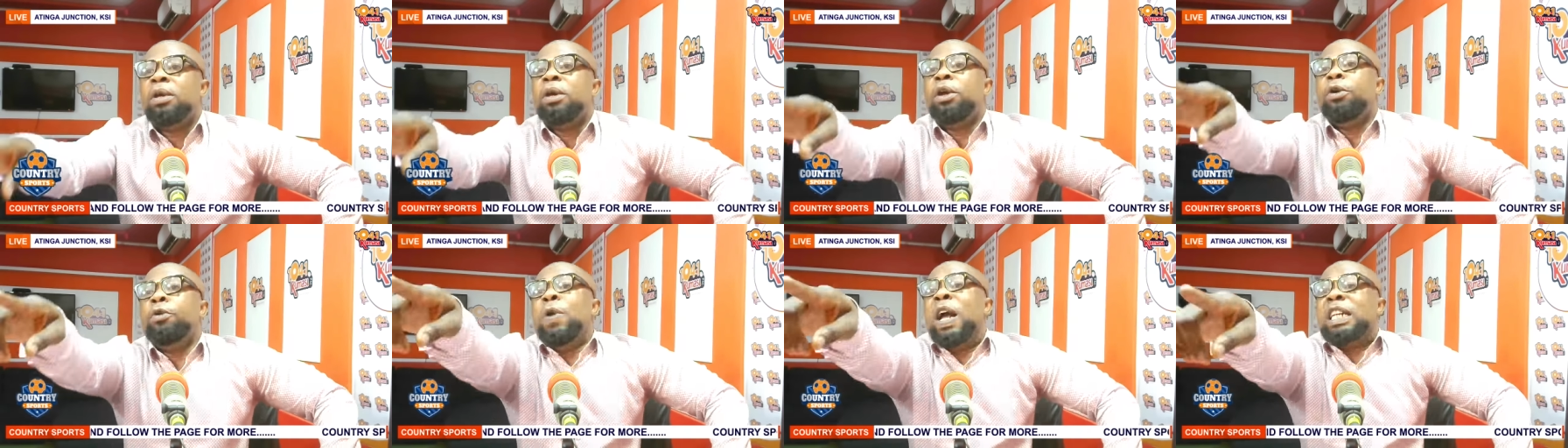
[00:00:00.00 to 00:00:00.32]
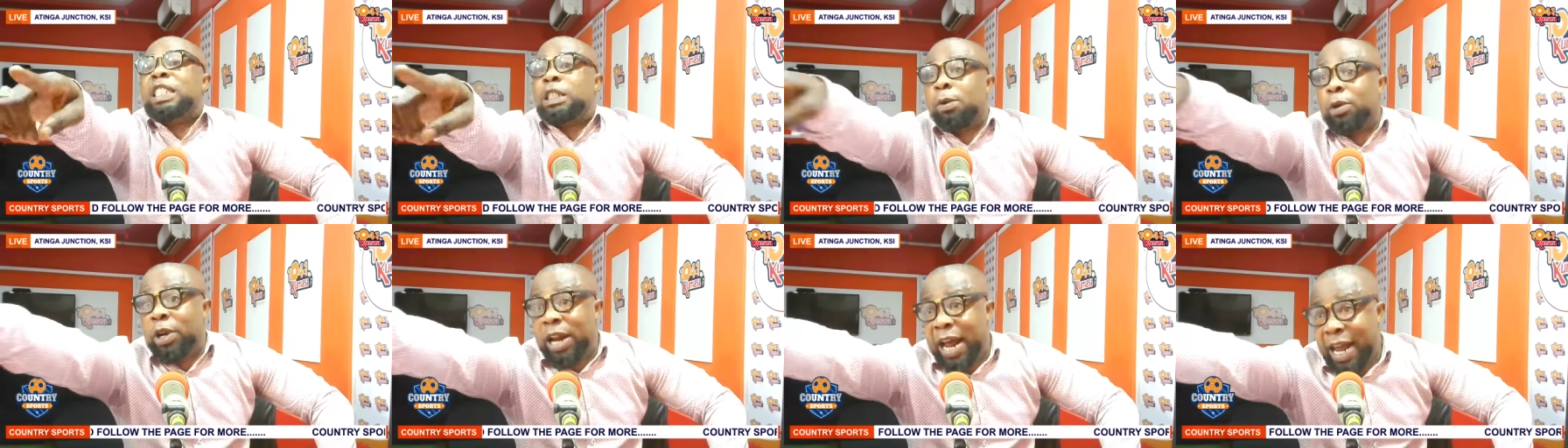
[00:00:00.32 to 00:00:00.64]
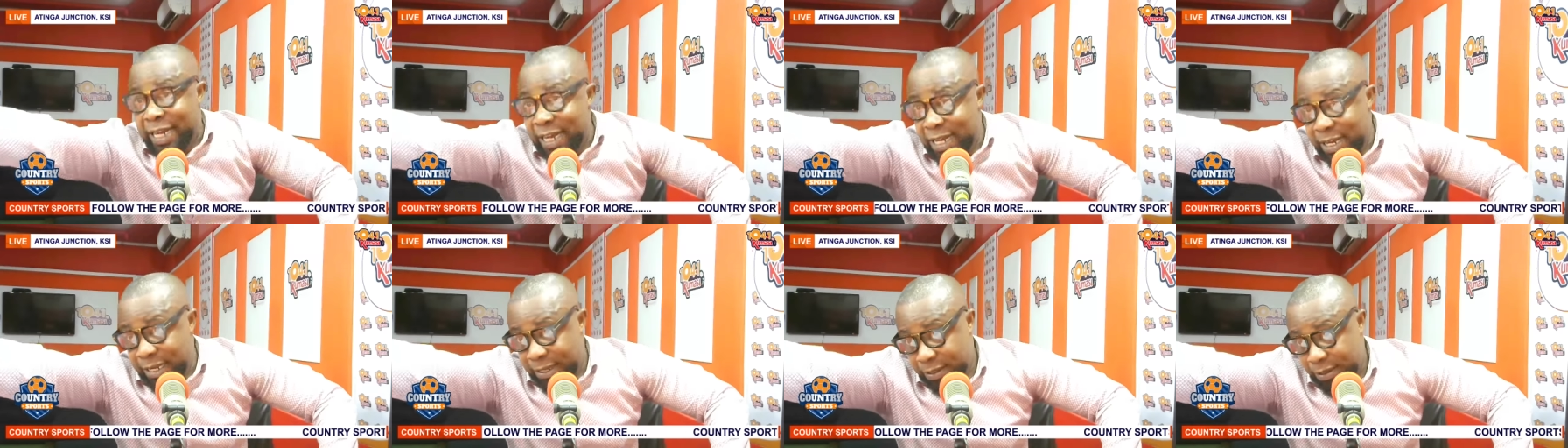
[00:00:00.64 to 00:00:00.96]
Richmond
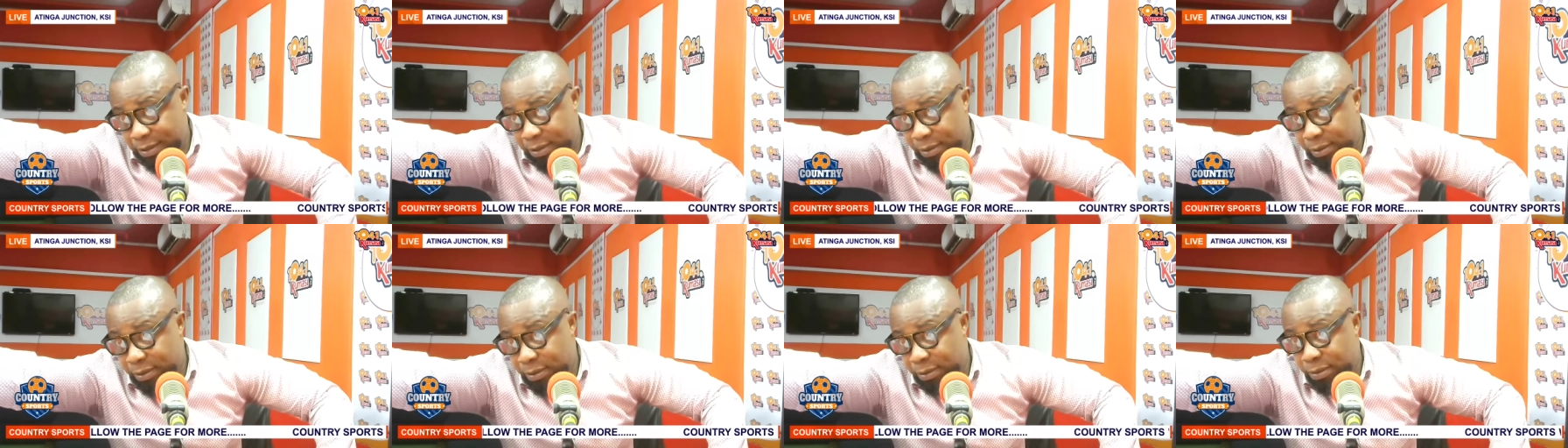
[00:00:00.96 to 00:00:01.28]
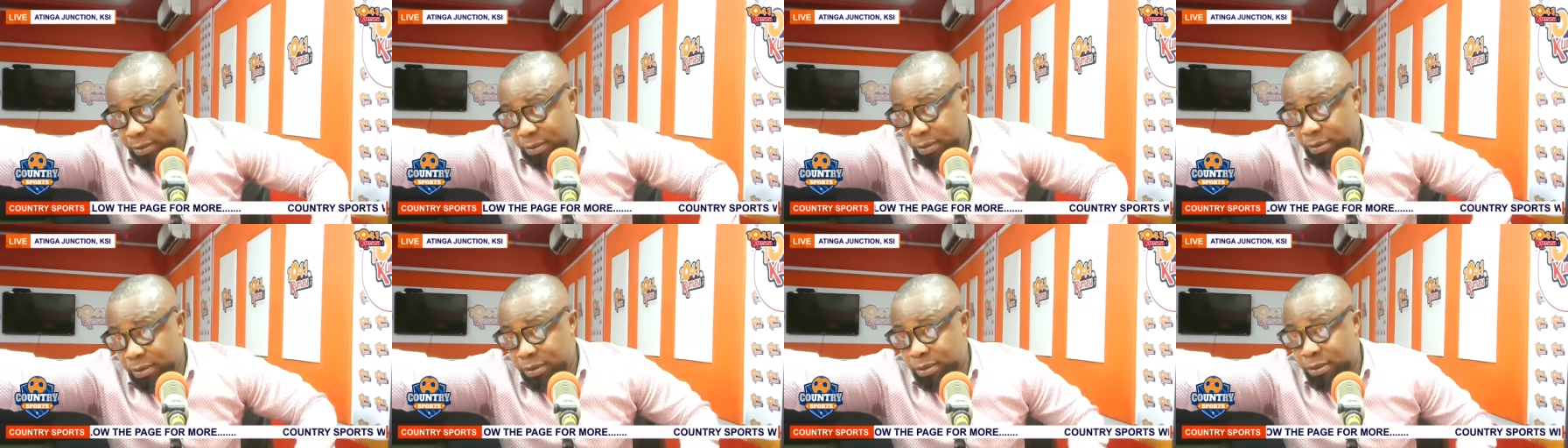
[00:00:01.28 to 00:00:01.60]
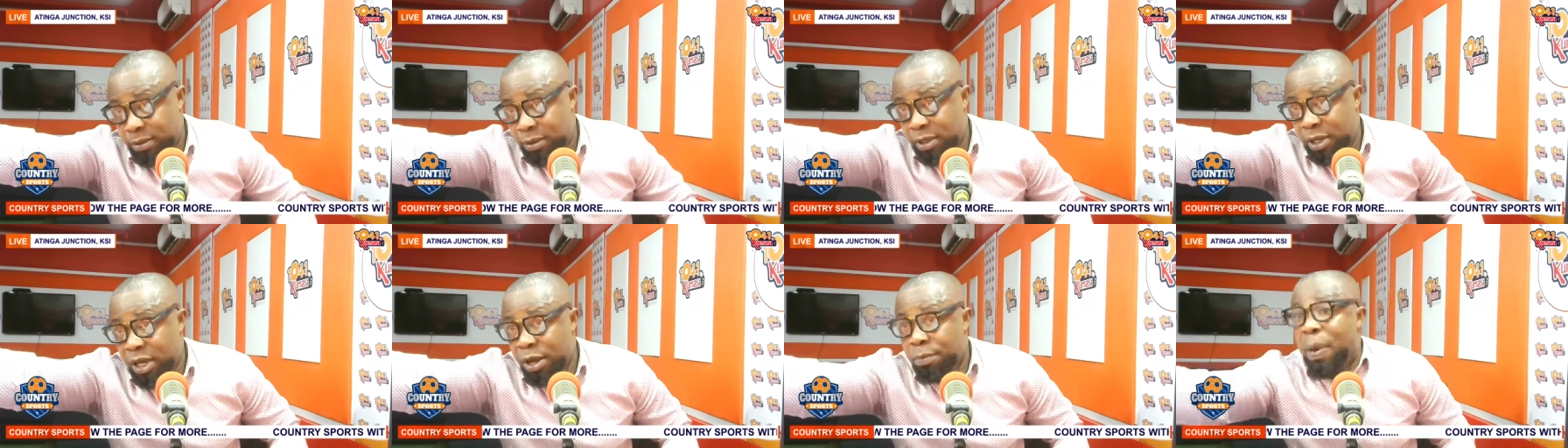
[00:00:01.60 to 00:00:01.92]
Ayi.
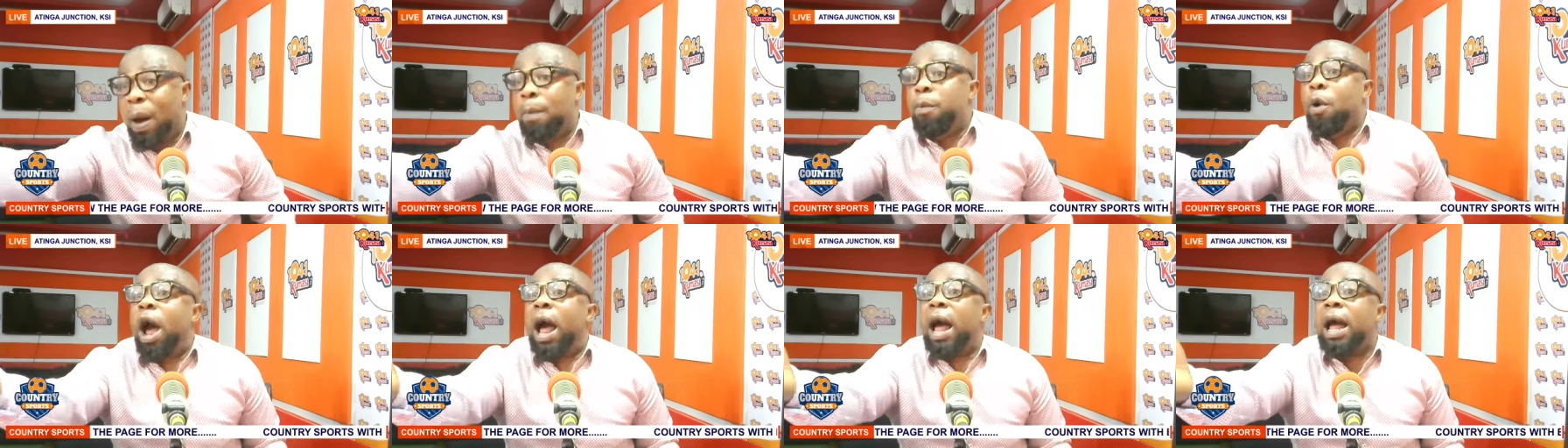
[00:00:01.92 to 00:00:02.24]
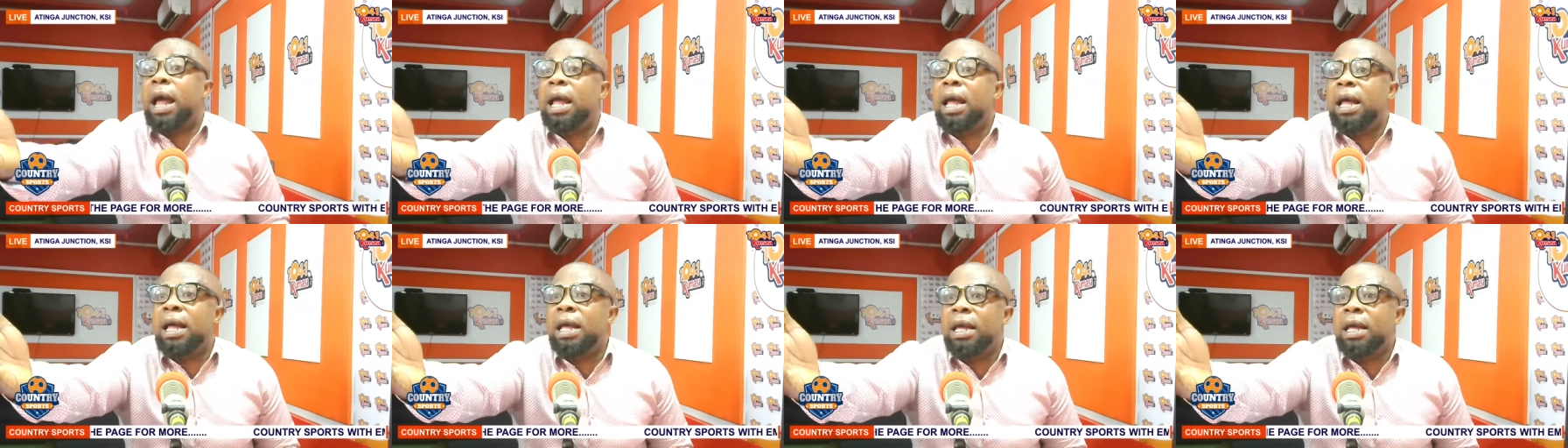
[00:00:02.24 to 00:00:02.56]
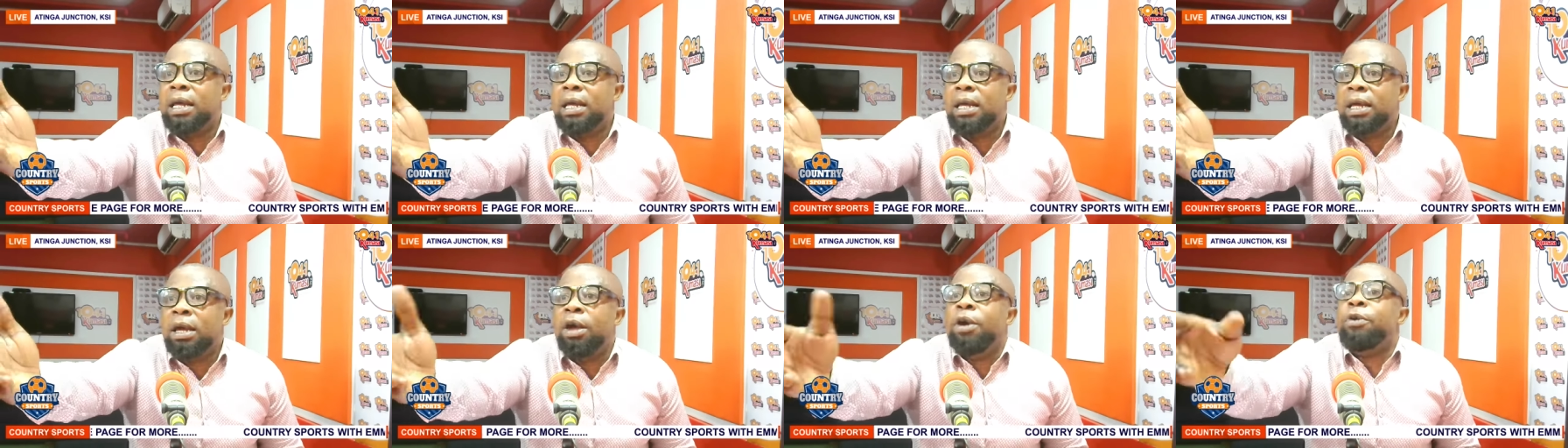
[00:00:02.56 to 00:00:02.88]
Remember? Yeah,
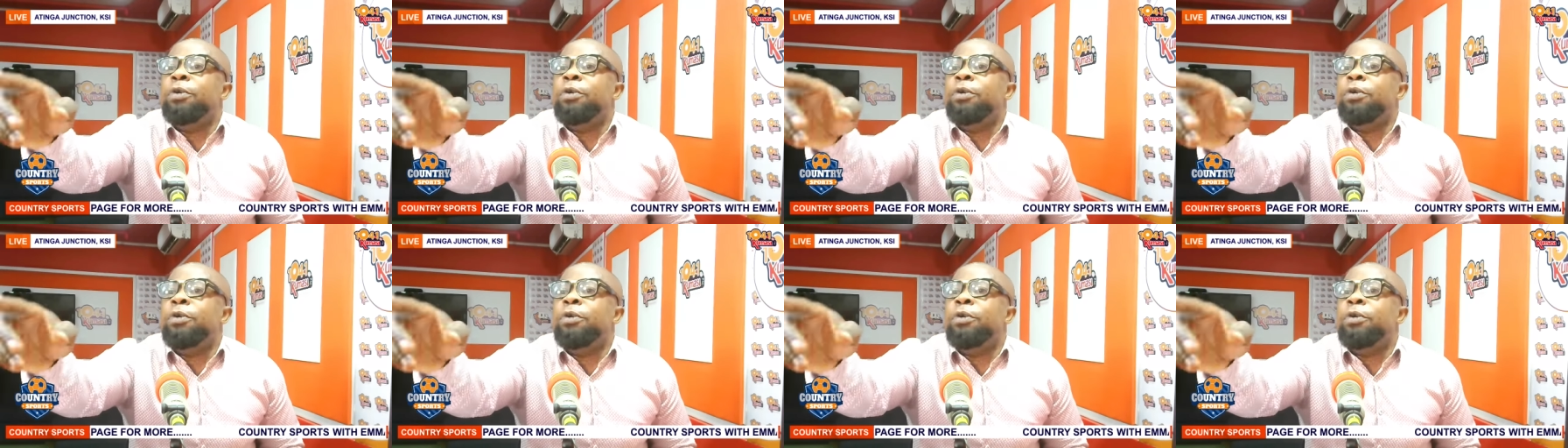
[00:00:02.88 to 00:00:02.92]
Richmond